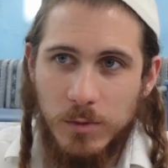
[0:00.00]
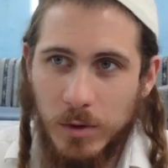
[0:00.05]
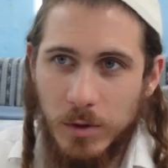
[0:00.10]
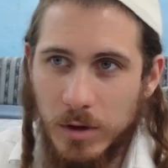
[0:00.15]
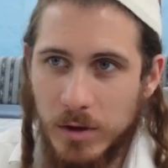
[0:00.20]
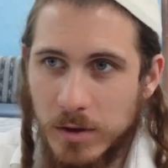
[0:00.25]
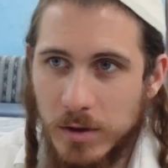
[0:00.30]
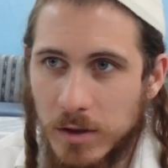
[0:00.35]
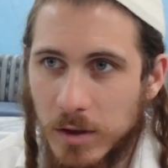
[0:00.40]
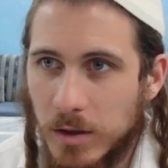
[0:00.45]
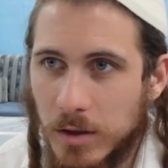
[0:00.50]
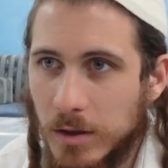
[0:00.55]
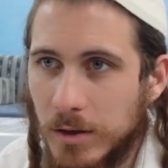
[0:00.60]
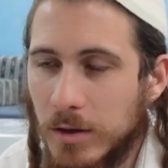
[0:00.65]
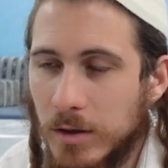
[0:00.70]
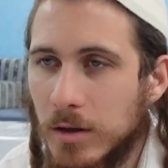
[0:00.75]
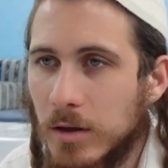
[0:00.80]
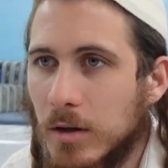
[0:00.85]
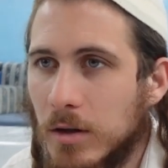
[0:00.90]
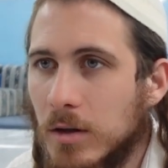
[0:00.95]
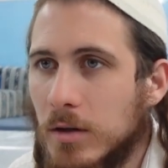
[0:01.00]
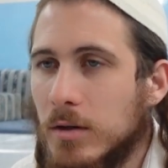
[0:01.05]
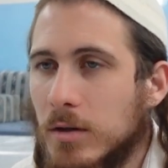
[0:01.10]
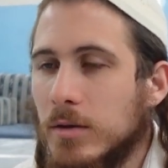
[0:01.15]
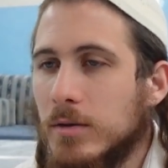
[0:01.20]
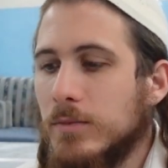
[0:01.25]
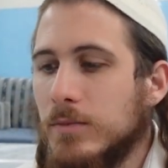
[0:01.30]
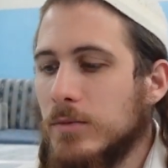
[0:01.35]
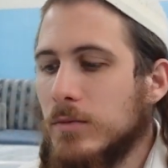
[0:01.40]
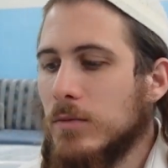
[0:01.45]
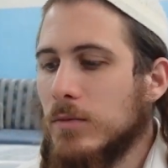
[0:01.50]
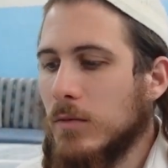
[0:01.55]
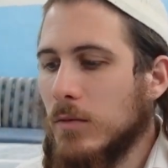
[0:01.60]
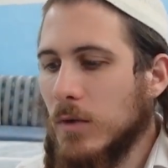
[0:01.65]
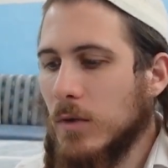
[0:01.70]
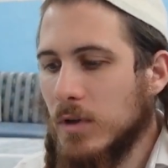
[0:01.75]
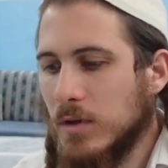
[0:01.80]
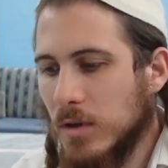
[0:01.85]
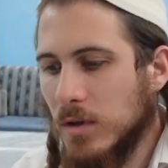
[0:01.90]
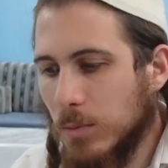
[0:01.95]
we're going to see here.
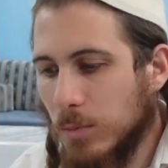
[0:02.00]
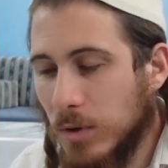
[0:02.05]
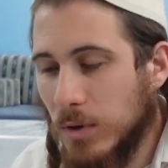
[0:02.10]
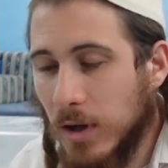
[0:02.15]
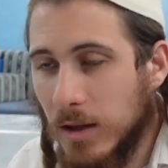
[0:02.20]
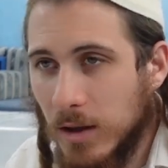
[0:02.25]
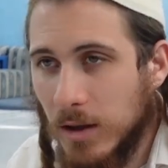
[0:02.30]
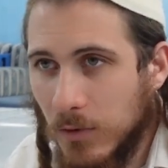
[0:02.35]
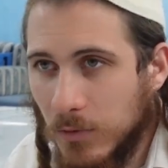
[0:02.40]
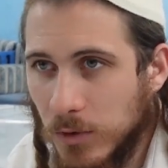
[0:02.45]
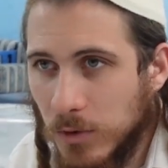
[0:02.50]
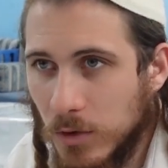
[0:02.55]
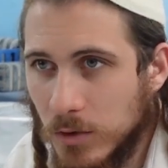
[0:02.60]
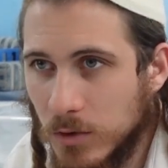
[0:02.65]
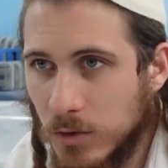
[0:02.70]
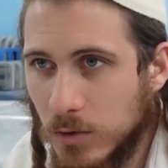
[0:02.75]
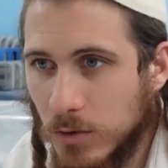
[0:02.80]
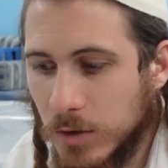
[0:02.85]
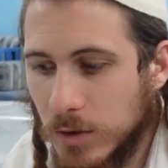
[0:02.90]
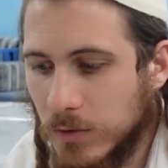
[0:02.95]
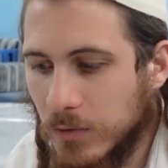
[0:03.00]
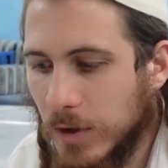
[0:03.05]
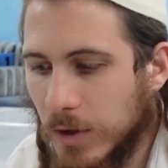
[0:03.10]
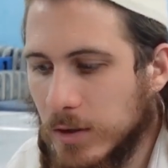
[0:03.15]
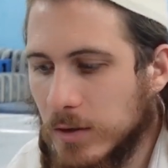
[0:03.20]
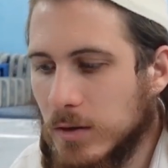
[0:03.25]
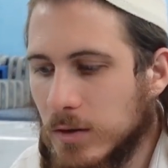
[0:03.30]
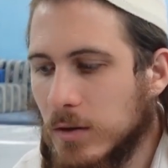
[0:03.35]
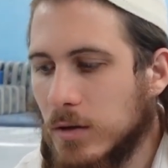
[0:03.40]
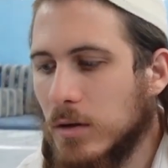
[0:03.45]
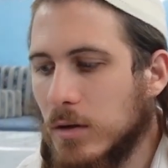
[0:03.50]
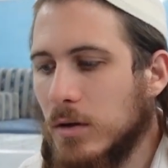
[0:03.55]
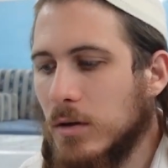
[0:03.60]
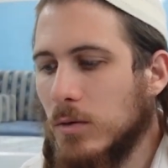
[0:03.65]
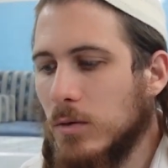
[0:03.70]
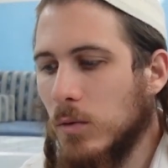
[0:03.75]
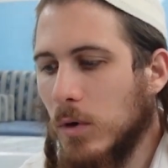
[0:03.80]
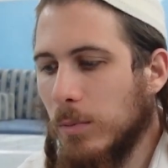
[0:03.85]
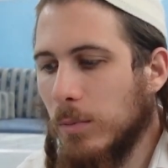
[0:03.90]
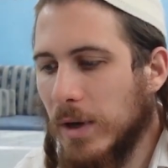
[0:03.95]
It's the blood that flows through his veins.
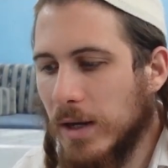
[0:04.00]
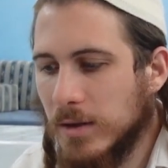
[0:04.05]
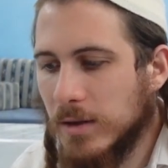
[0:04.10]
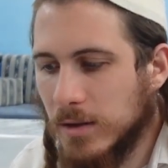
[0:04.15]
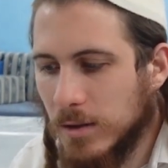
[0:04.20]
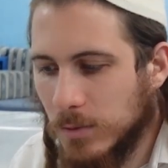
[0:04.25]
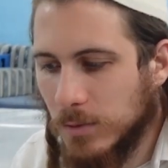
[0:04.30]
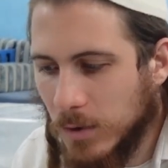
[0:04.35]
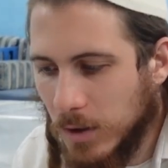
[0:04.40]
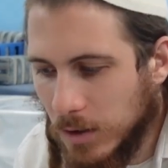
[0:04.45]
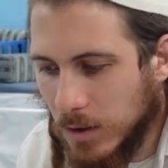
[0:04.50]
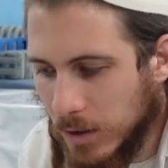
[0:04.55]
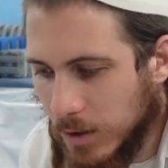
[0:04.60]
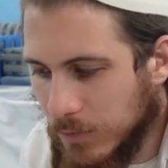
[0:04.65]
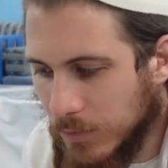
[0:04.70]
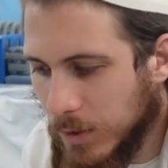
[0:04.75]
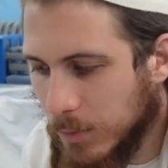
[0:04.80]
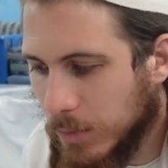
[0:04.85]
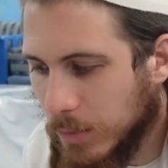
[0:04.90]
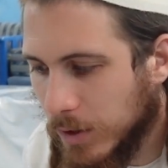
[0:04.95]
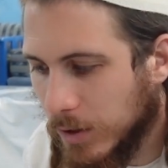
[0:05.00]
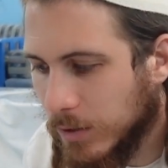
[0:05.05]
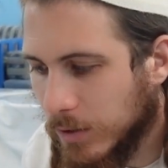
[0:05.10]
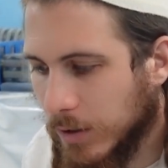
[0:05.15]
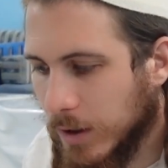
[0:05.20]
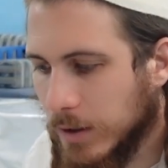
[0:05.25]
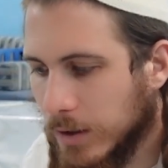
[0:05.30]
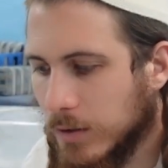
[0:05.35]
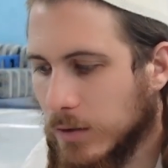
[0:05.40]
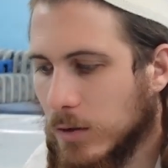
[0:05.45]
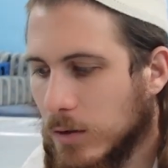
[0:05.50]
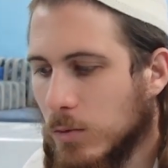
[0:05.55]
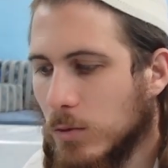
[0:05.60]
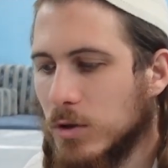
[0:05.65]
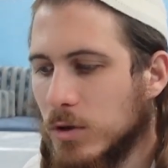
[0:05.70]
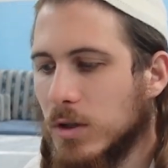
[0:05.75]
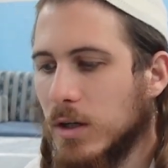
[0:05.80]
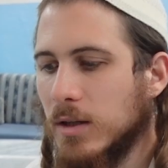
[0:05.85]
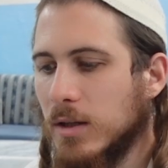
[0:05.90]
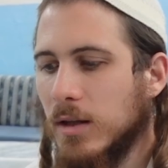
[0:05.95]
What makes him a living being, right? Kama
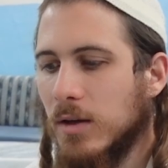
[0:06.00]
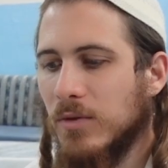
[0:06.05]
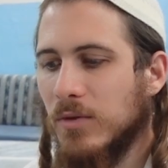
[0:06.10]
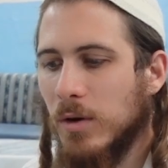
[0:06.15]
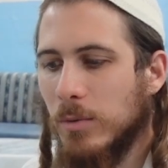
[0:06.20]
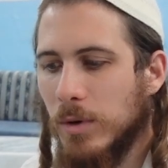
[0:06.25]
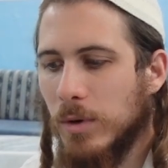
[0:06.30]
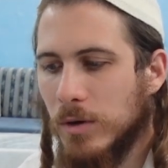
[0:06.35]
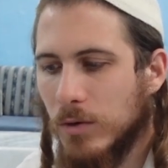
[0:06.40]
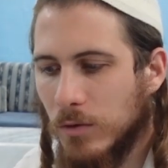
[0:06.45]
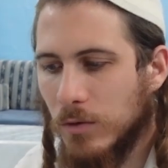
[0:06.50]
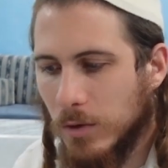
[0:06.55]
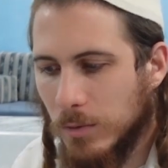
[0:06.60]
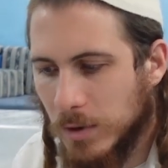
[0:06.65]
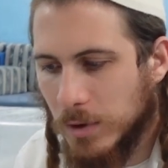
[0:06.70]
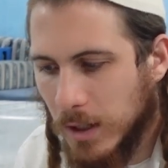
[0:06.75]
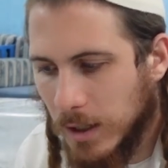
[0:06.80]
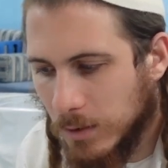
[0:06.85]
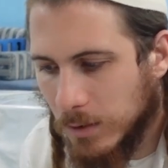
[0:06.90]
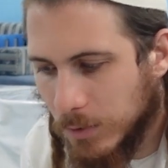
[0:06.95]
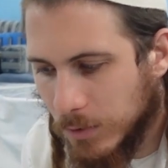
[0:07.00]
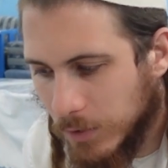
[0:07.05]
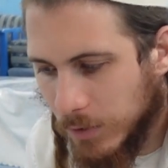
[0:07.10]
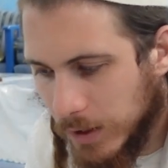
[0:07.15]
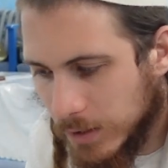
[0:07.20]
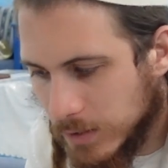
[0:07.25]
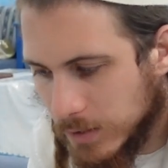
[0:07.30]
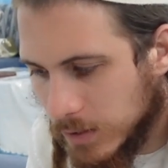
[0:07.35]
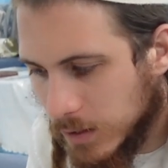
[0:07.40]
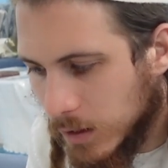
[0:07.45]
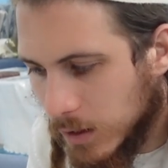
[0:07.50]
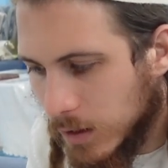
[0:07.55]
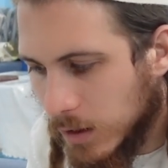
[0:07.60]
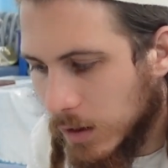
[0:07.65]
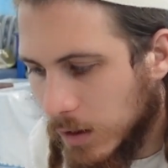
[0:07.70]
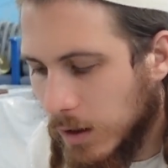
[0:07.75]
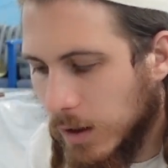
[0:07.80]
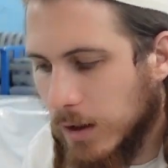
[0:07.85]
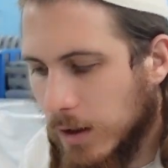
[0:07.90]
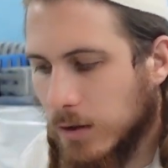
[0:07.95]
shekatav Rabbeinu, Rabbi Nachman writes
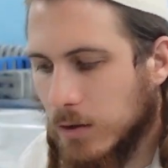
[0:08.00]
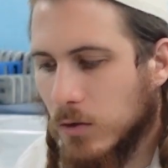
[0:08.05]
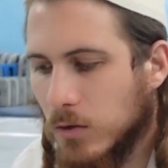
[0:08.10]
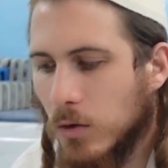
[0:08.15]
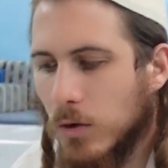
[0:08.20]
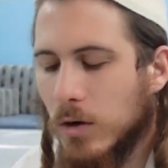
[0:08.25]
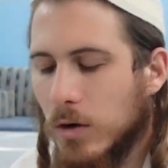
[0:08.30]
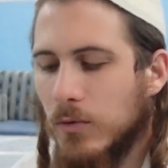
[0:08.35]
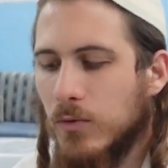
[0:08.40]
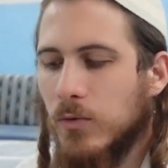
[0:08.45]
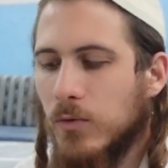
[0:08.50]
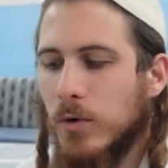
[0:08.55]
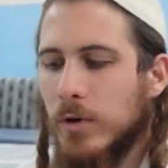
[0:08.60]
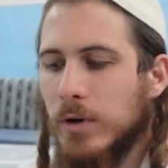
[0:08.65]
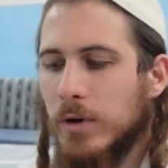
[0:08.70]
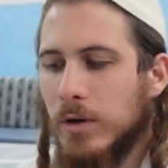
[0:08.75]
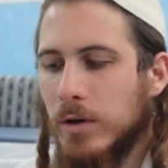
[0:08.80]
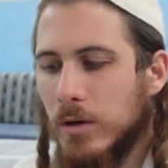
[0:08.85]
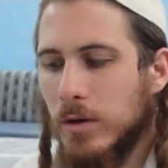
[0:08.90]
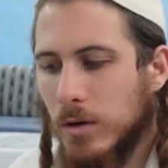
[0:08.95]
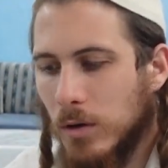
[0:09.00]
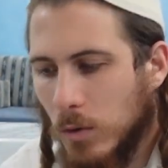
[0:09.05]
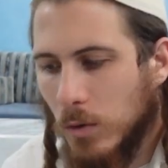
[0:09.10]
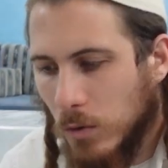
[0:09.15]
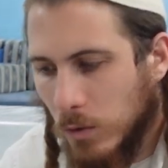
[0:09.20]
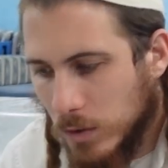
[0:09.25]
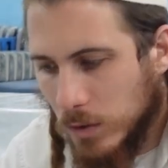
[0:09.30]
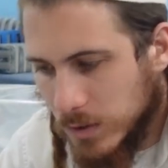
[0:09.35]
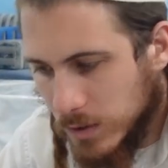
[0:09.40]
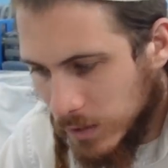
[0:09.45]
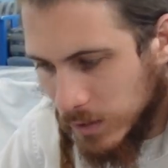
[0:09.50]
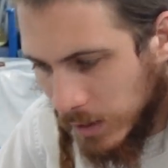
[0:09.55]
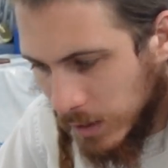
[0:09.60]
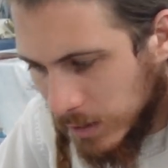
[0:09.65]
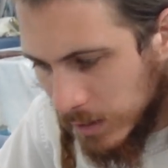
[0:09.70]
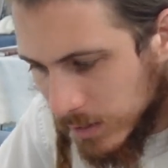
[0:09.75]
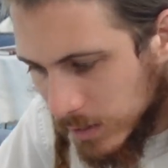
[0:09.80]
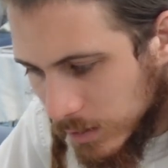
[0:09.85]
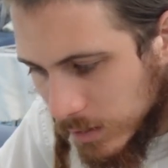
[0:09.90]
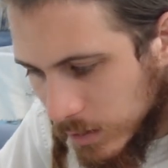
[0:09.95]
in Torah
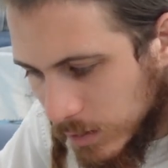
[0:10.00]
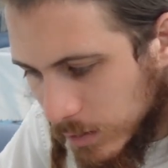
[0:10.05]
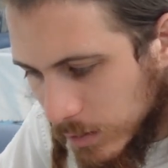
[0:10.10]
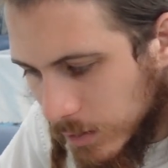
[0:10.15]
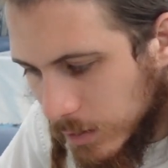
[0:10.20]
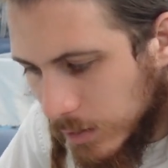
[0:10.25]
46,